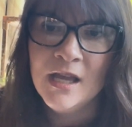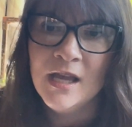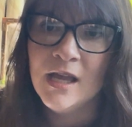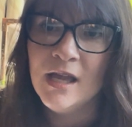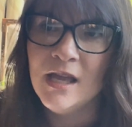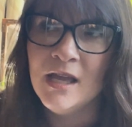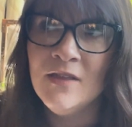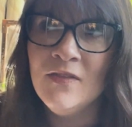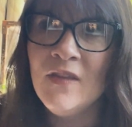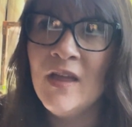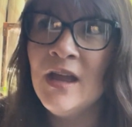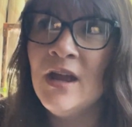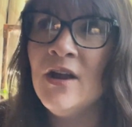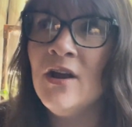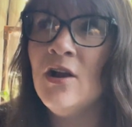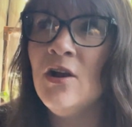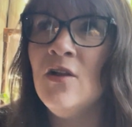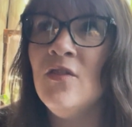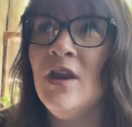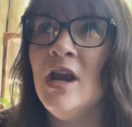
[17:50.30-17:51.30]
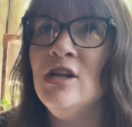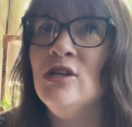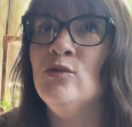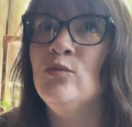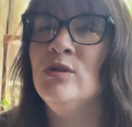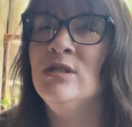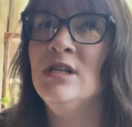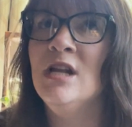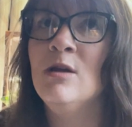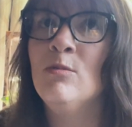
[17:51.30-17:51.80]
in there that I just
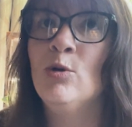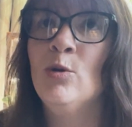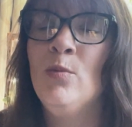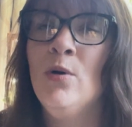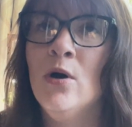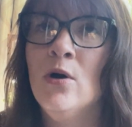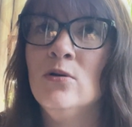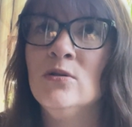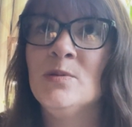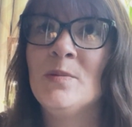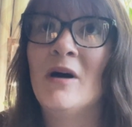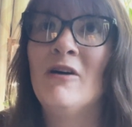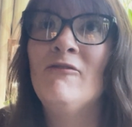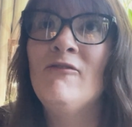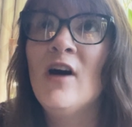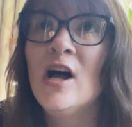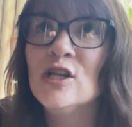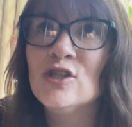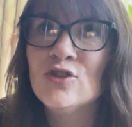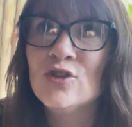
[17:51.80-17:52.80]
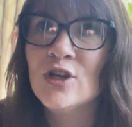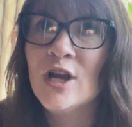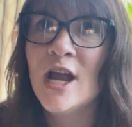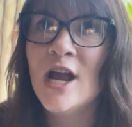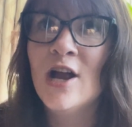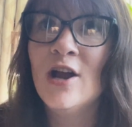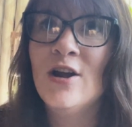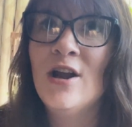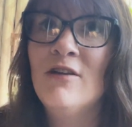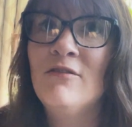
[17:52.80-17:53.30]
wasn't able to post about foster
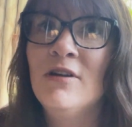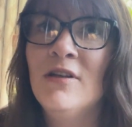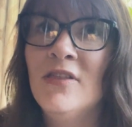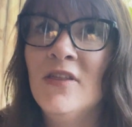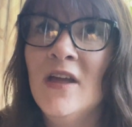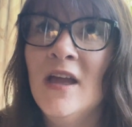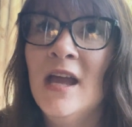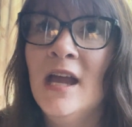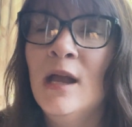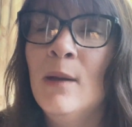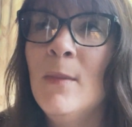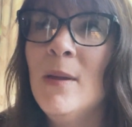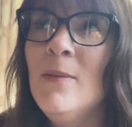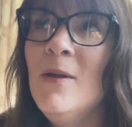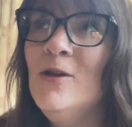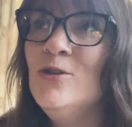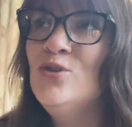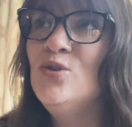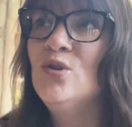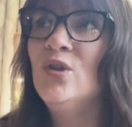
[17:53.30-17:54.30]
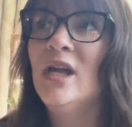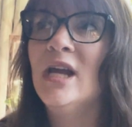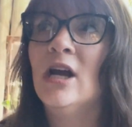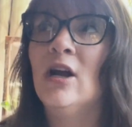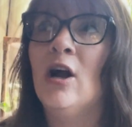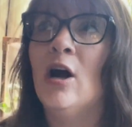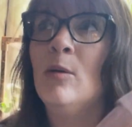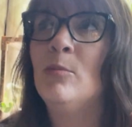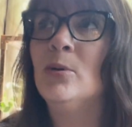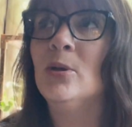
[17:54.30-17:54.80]
care and everything. Maybe I'll do like a
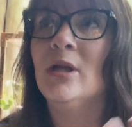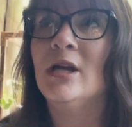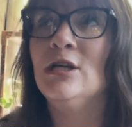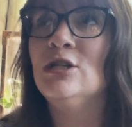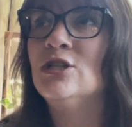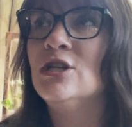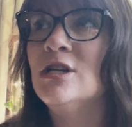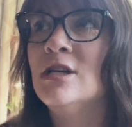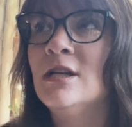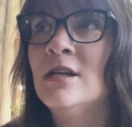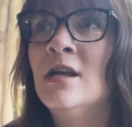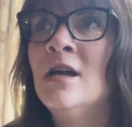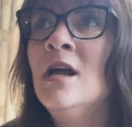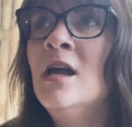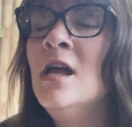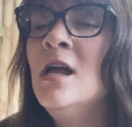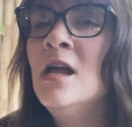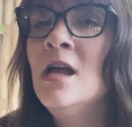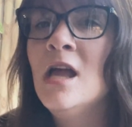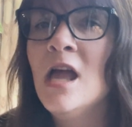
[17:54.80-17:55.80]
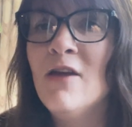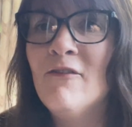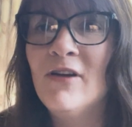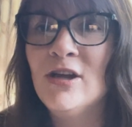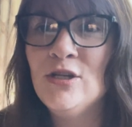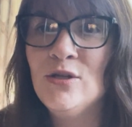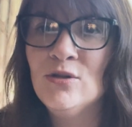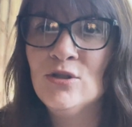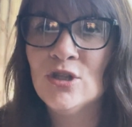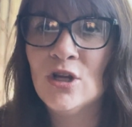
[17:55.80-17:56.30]
compilation if
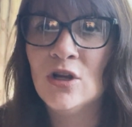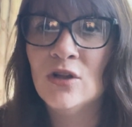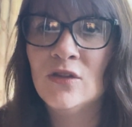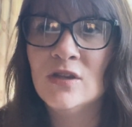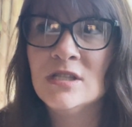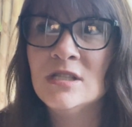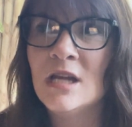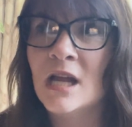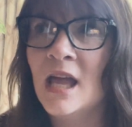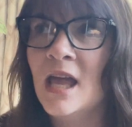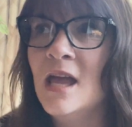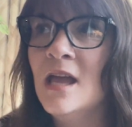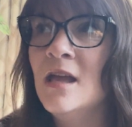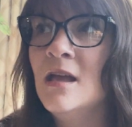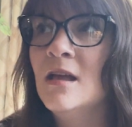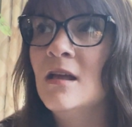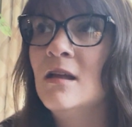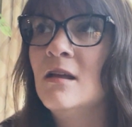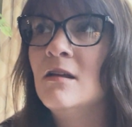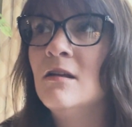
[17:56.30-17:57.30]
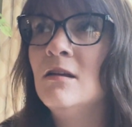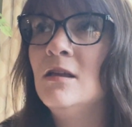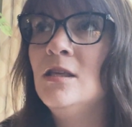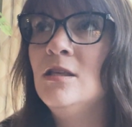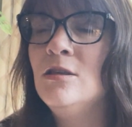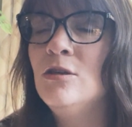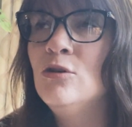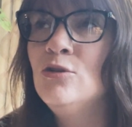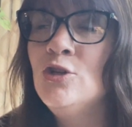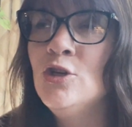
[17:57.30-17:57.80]
I do start the second
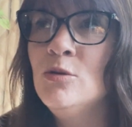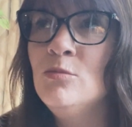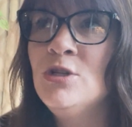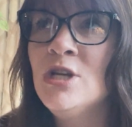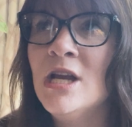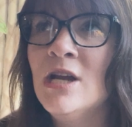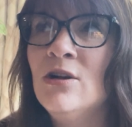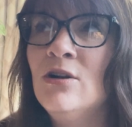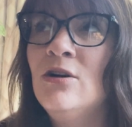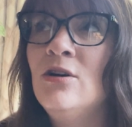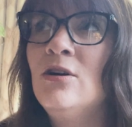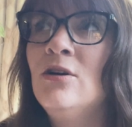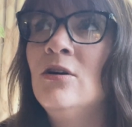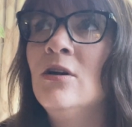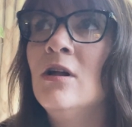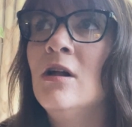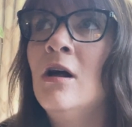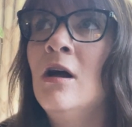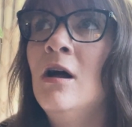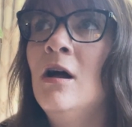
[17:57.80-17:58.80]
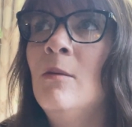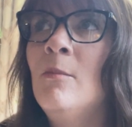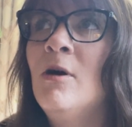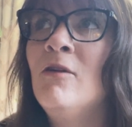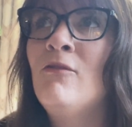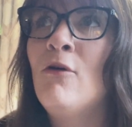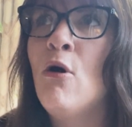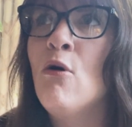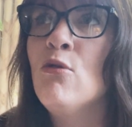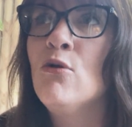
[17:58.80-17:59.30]
YouTube channel
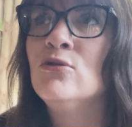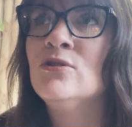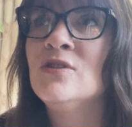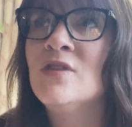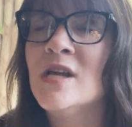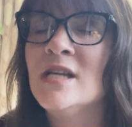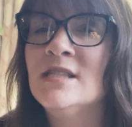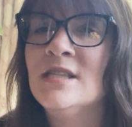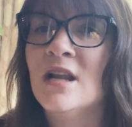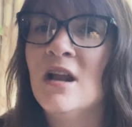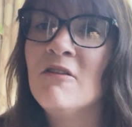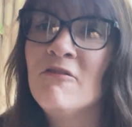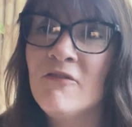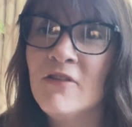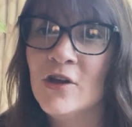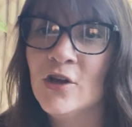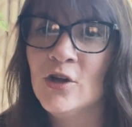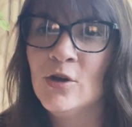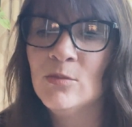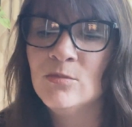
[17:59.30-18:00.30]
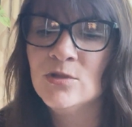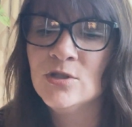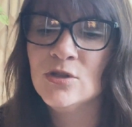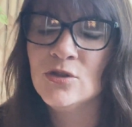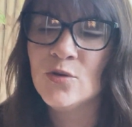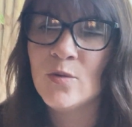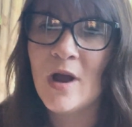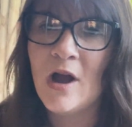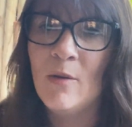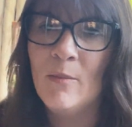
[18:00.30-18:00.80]
of all those things that I filmed
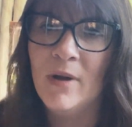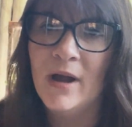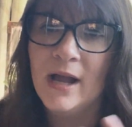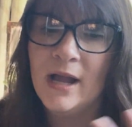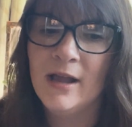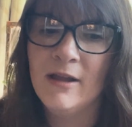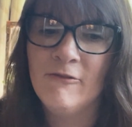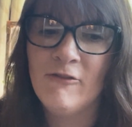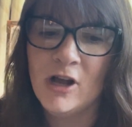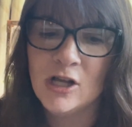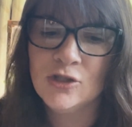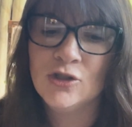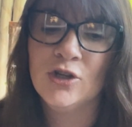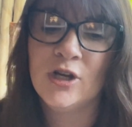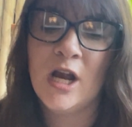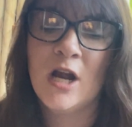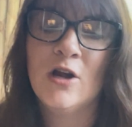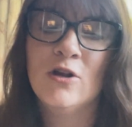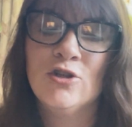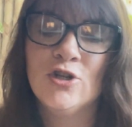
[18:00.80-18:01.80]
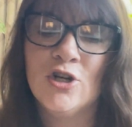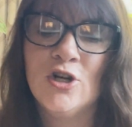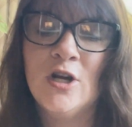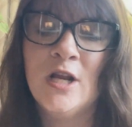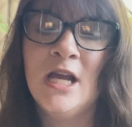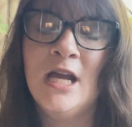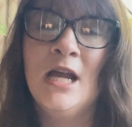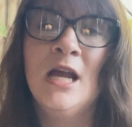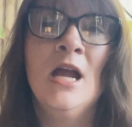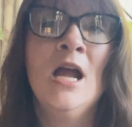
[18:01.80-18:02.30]
throughout my foster care
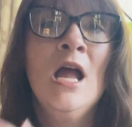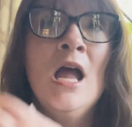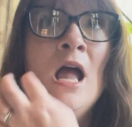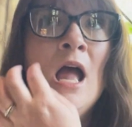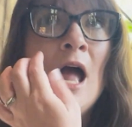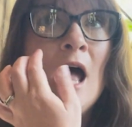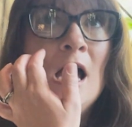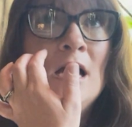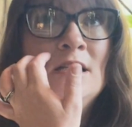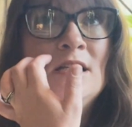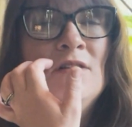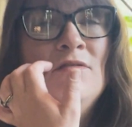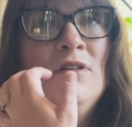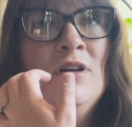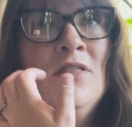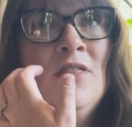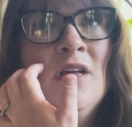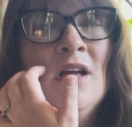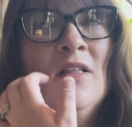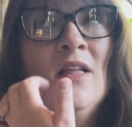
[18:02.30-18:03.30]
journey and everything